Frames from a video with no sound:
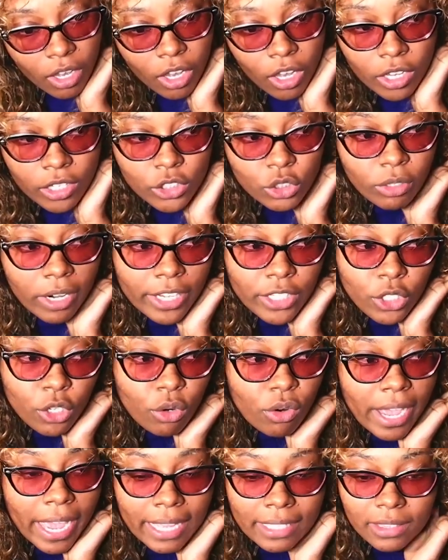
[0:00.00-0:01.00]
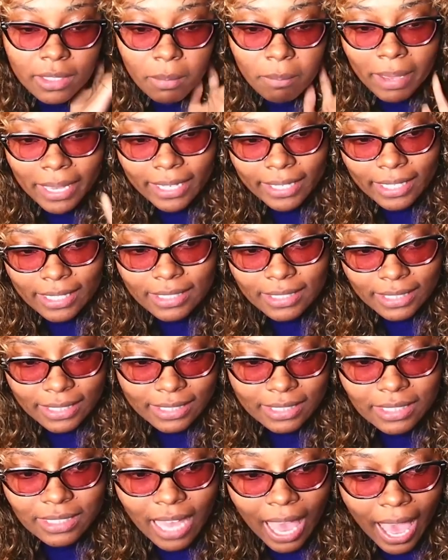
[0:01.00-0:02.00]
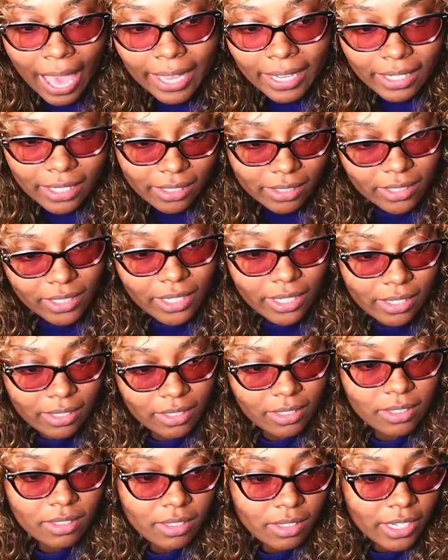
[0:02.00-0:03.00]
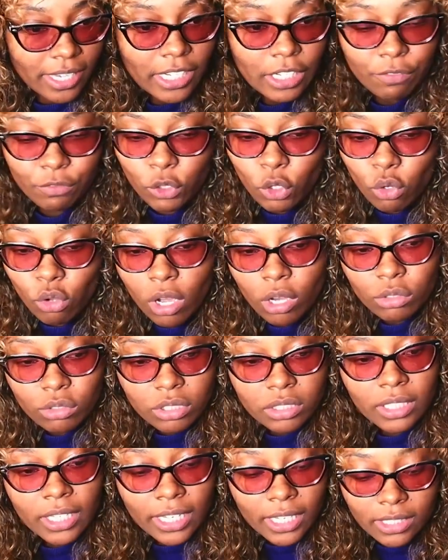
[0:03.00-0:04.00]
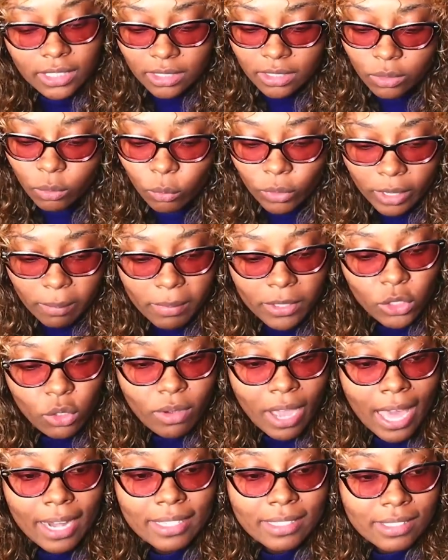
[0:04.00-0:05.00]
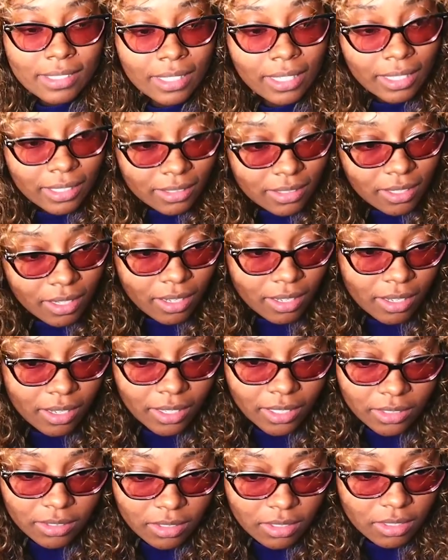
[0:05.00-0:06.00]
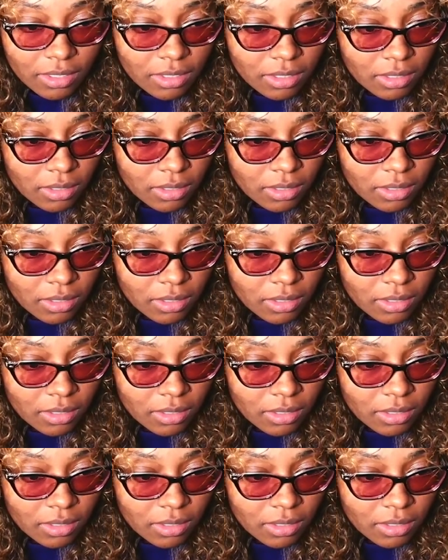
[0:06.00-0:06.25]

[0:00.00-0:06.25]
Drake, you're going to have to make us excited again. And if you're going to sing to the women, you got to sing to us.